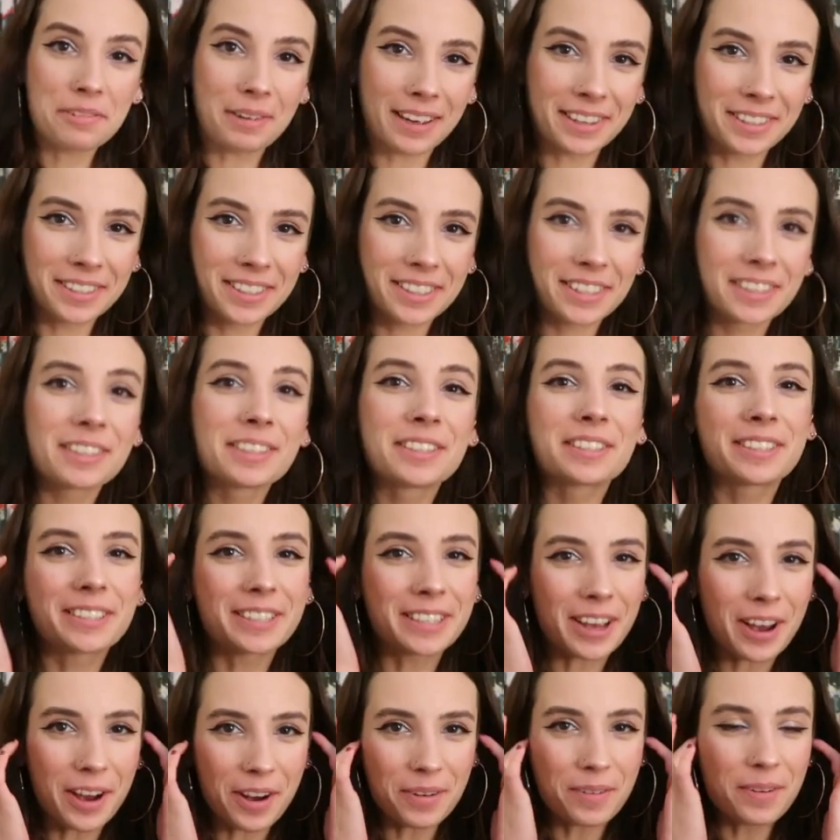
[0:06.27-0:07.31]
Anyways,
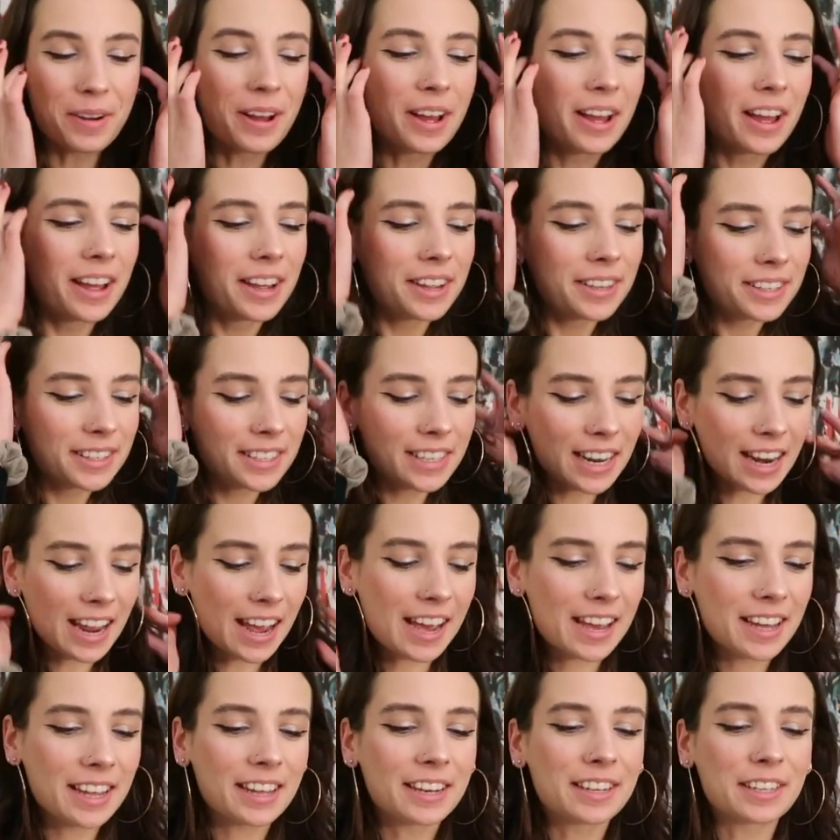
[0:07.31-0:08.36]
so
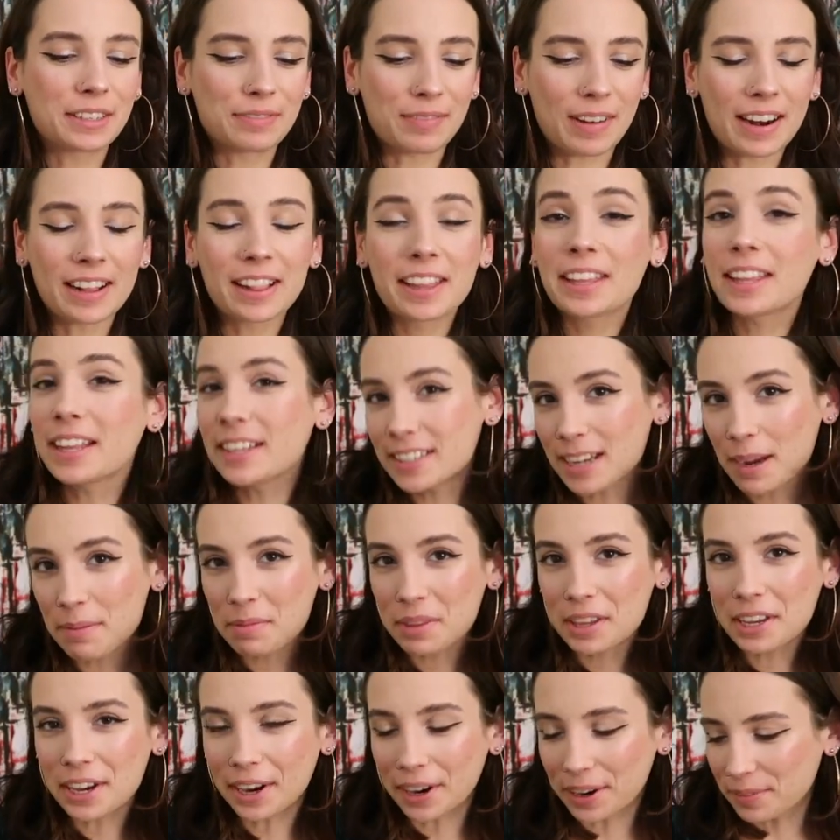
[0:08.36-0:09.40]
today it is finally the time
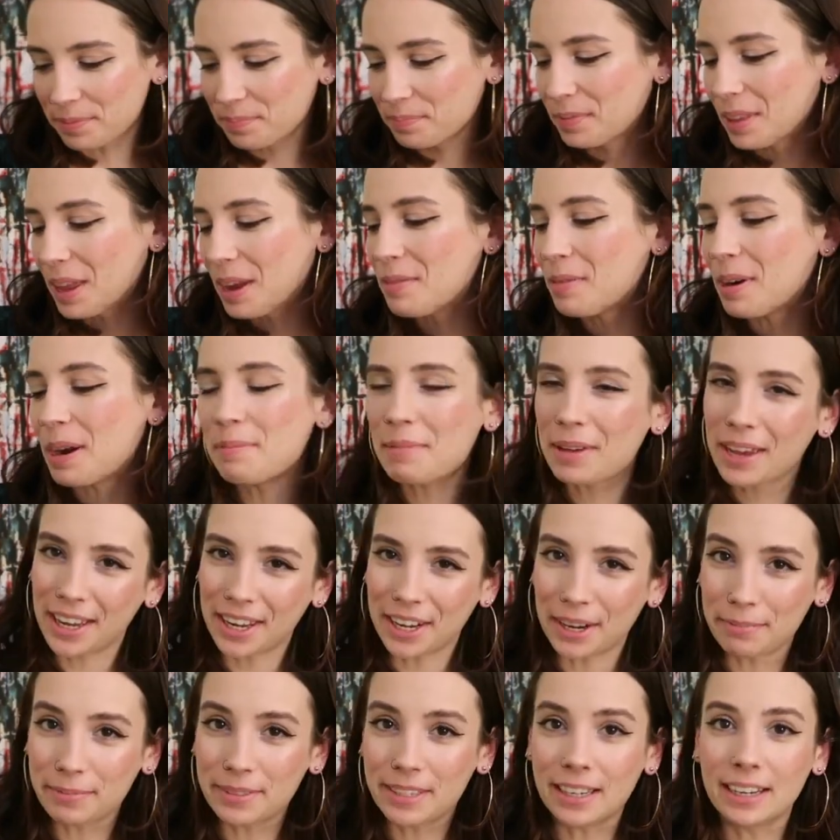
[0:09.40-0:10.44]
of the year where I make
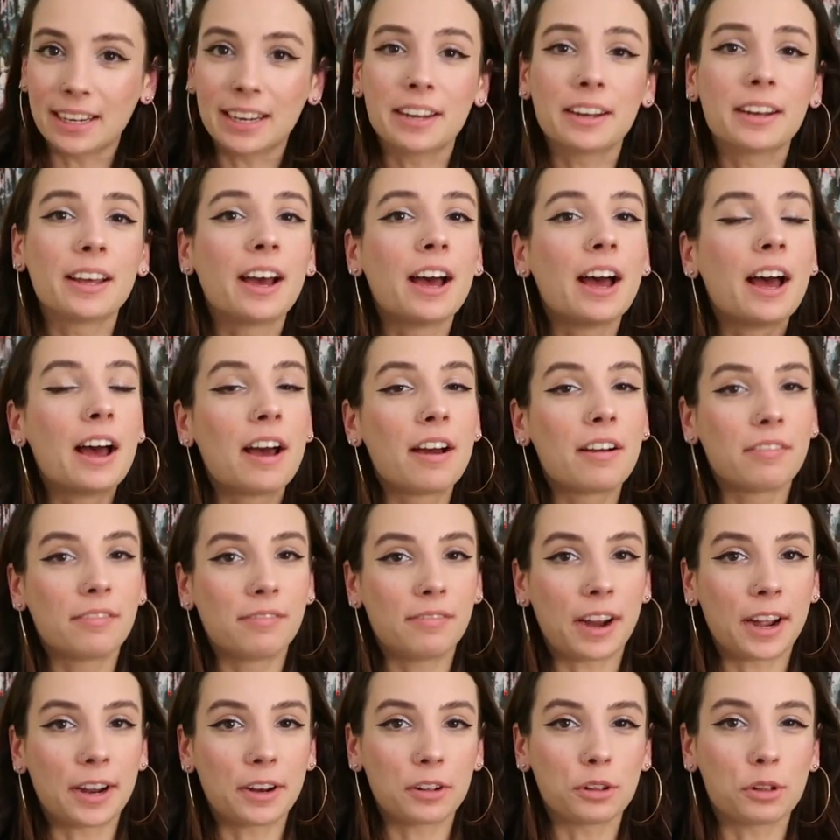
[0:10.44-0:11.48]
an updated
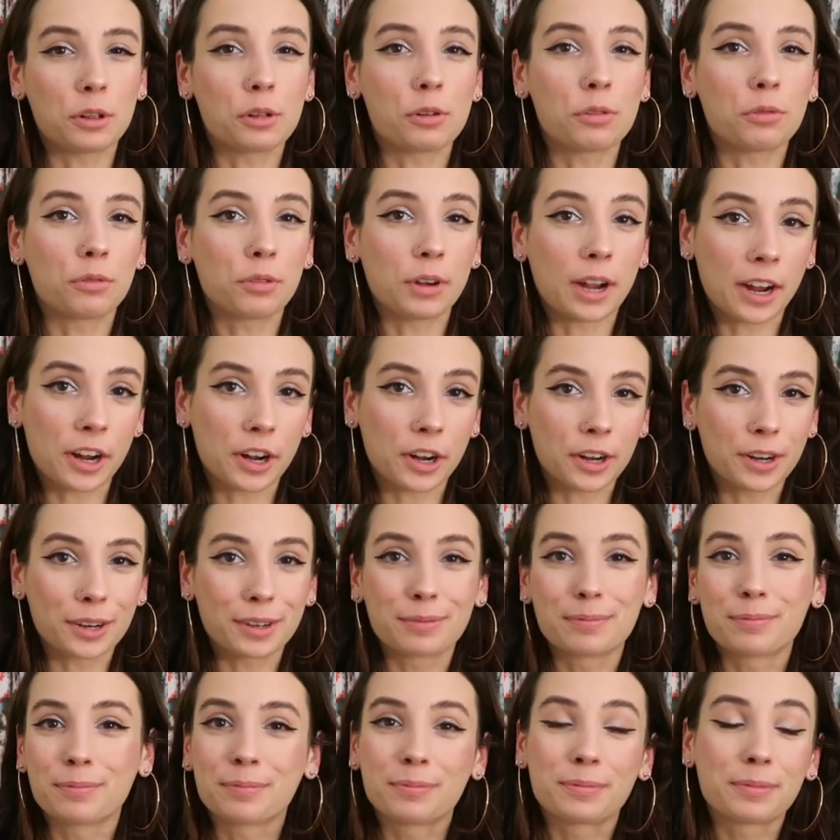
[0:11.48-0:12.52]
vinyl
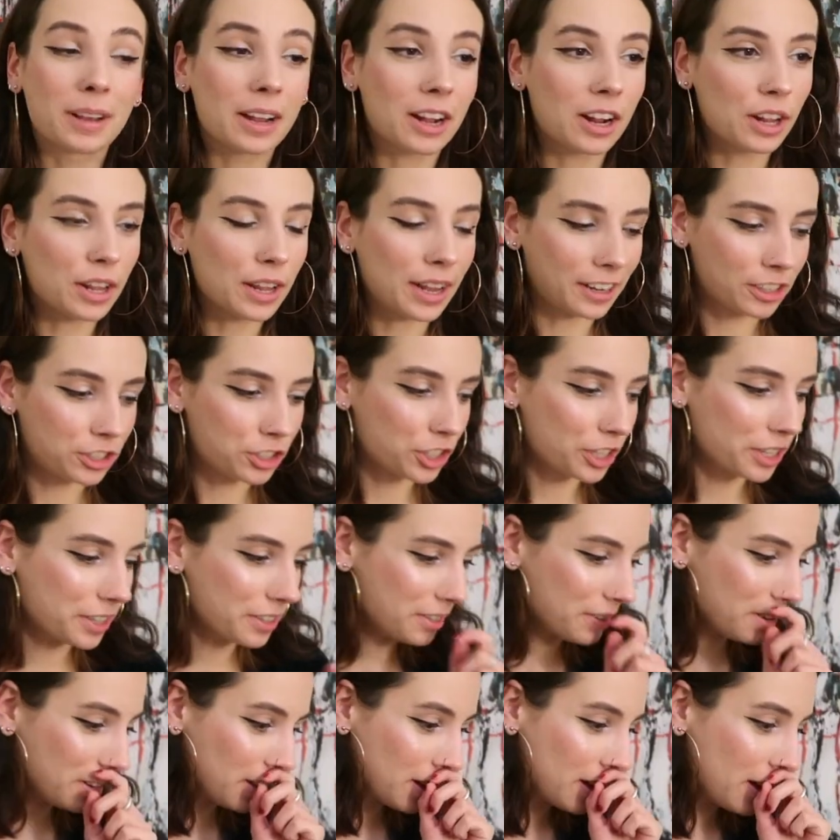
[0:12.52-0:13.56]
record
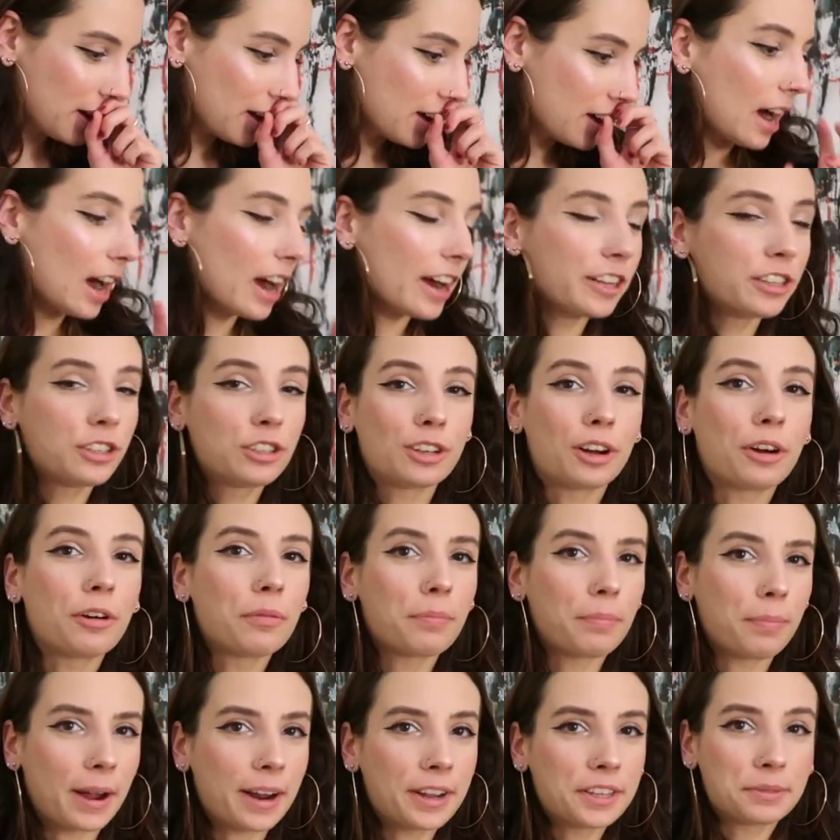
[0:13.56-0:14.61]
collection. I
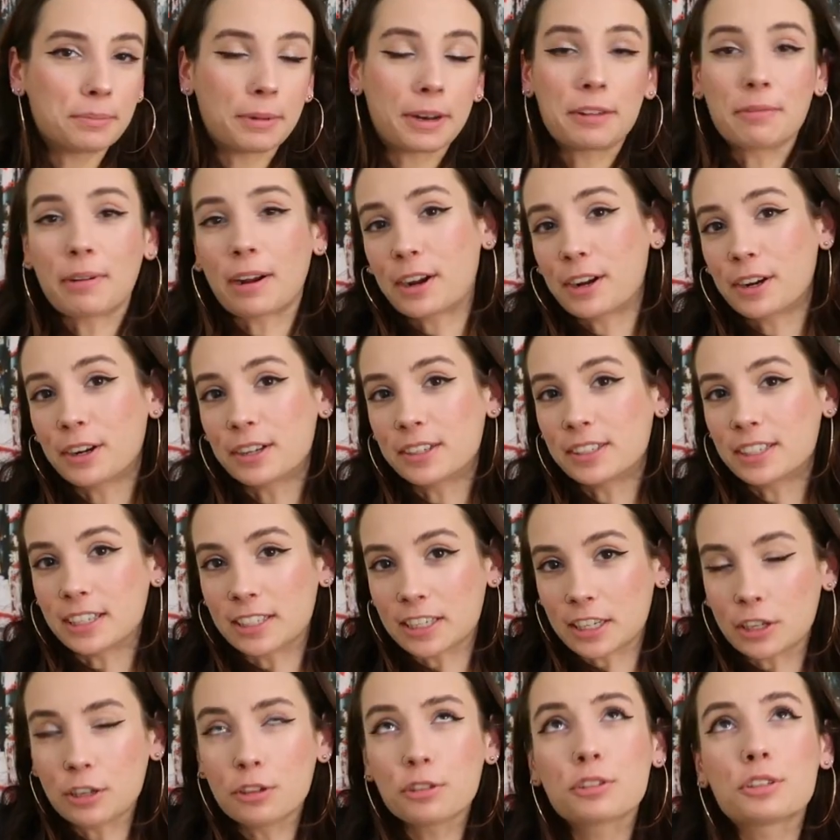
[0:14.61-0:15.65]
don't buy as many records
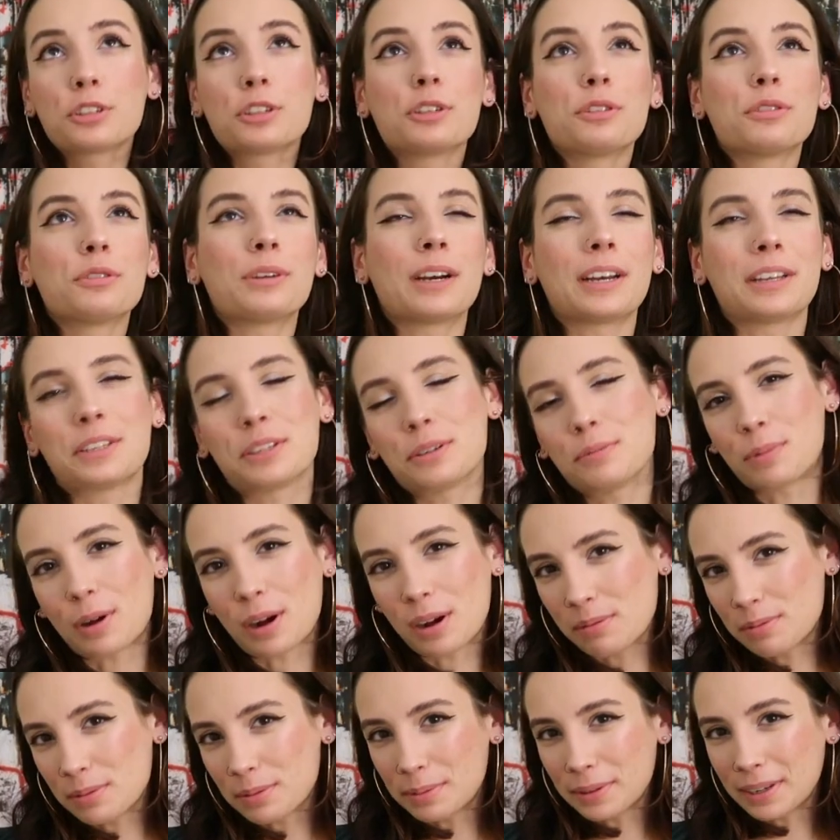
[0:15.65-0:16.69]
as I used to, as you
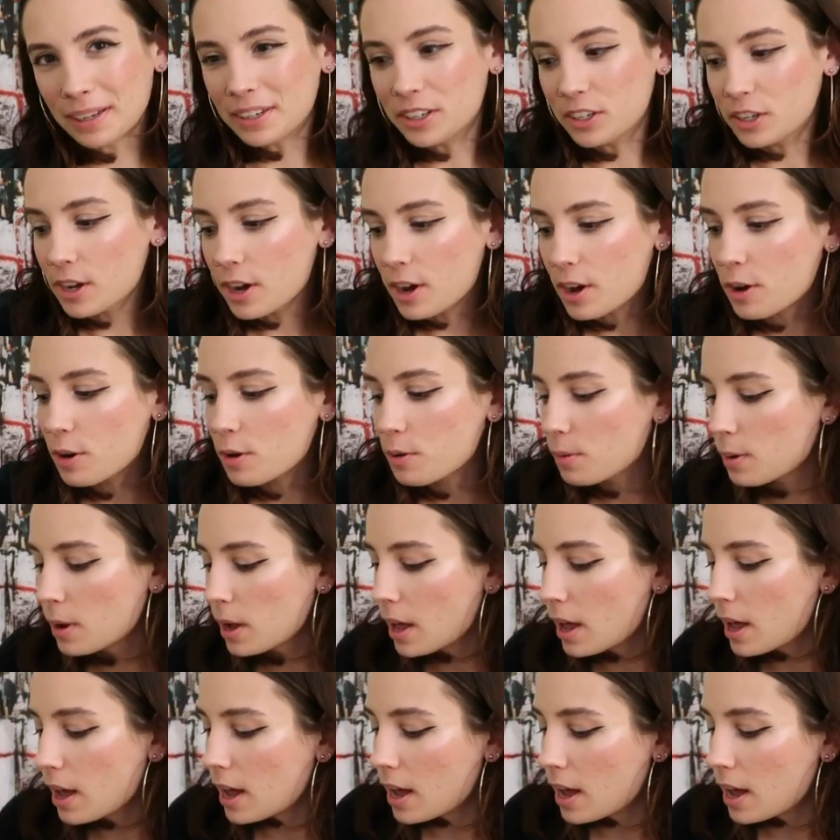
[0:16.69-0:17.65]
probably know.